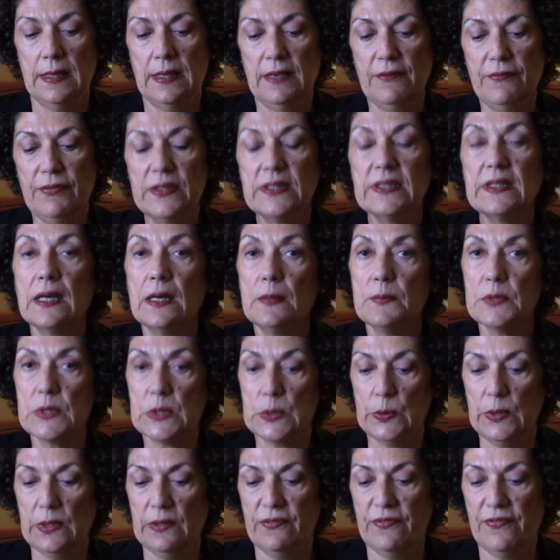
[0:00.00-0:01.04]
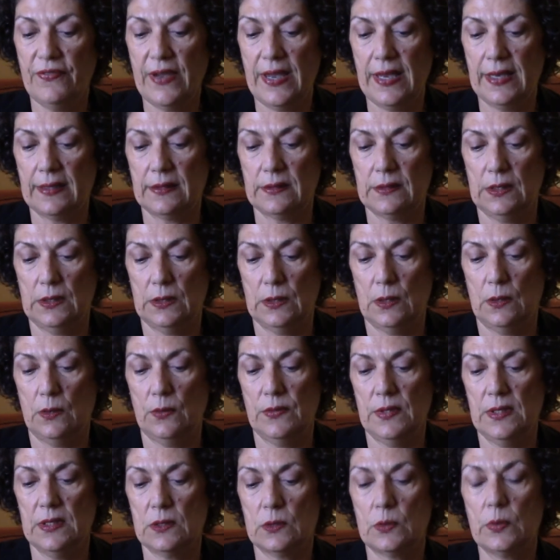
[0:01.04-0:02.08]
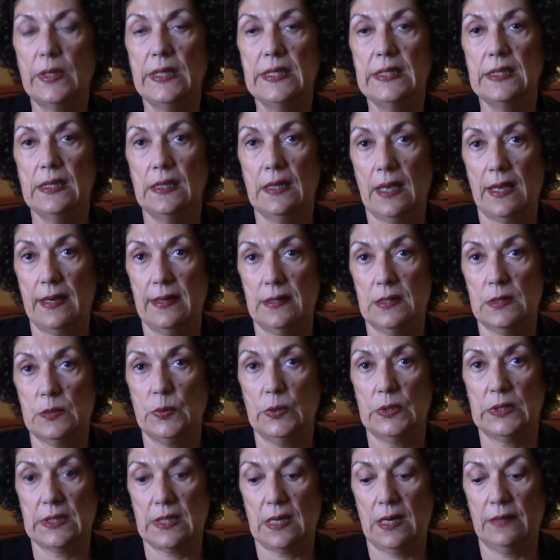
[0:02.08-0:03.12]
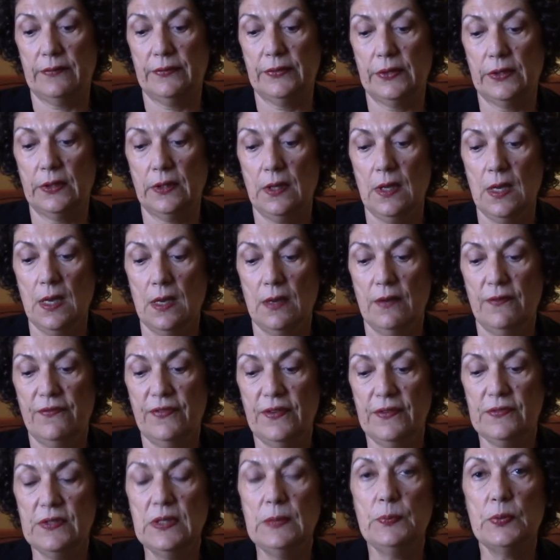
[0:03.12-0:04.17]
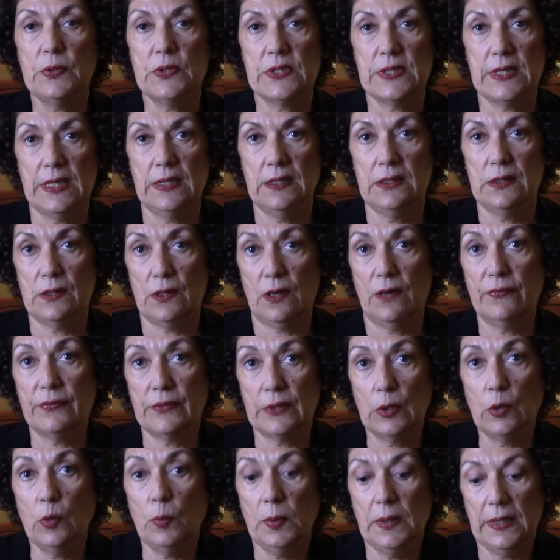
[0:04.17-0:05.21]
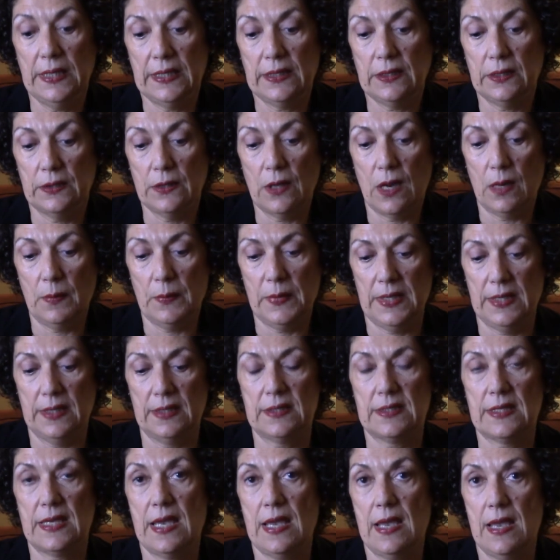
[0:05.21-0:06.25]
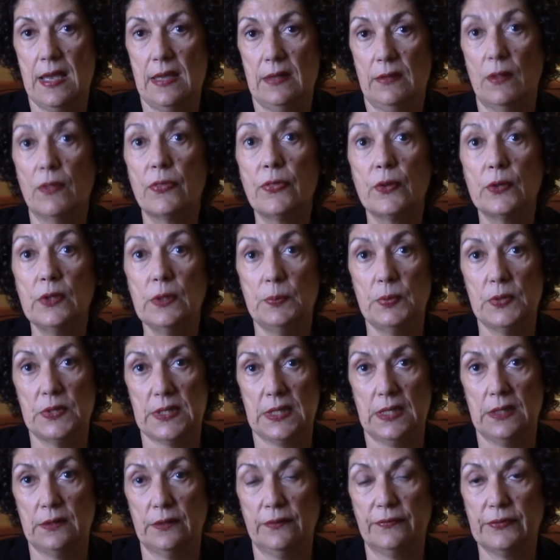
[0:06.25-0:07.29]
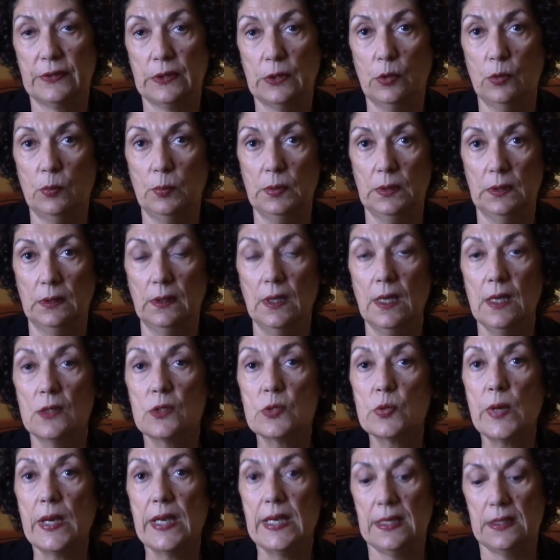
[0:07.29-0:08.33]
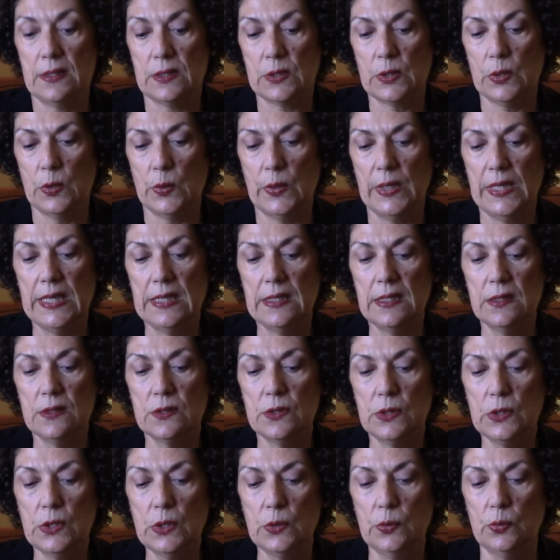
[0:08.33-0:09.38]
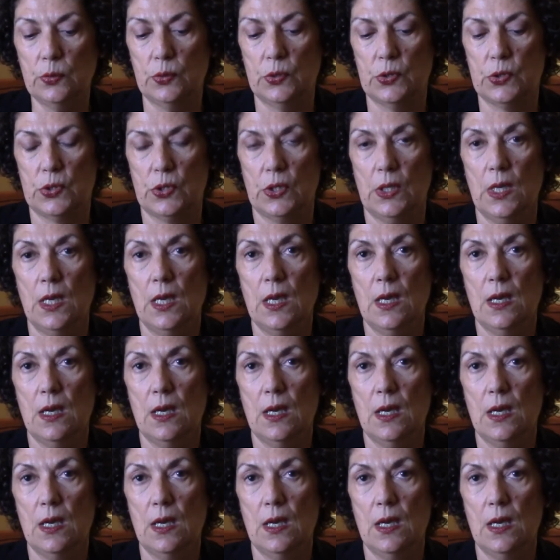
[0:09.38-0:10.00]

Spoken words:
If it comes to effect, you know, this trade alliance would cover 50% of global economics and 30% of global trade, so it is huge.